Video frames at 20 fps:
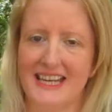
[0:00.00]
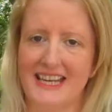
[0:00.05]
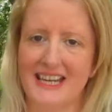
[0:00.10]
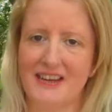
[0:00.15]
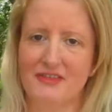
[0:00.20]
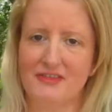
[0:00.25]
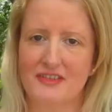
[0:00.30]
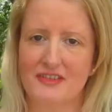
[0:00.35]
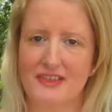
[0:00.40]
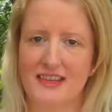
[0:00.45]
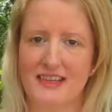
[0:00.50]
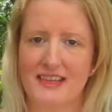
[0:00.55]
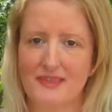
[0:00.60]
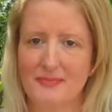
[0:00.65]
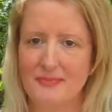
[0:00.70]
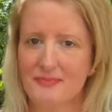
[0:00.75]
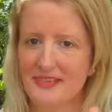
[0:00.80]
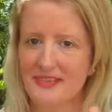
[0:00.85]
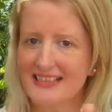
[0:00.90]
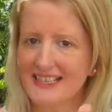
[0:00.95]
If you did,
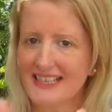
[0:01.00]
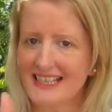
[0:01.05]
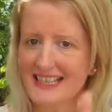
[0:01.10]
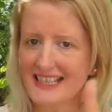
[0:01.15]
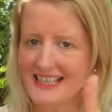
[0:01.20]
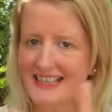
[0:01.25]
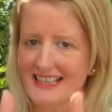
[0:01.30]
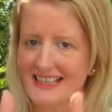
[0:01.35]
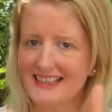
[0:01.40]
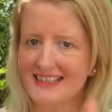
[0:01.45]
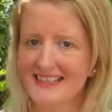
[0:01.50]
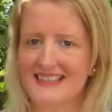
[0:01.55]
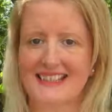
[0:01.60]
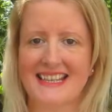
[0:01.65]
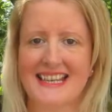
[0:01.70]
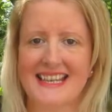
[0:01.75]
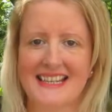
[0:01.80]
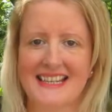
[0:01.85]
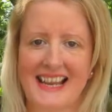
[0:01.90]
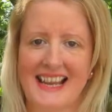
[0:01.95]
please
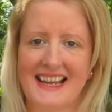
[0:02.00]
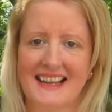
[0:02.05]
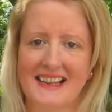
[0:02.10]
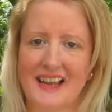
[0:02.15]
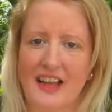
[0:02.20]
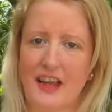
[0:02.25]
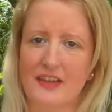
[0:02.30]
just hit that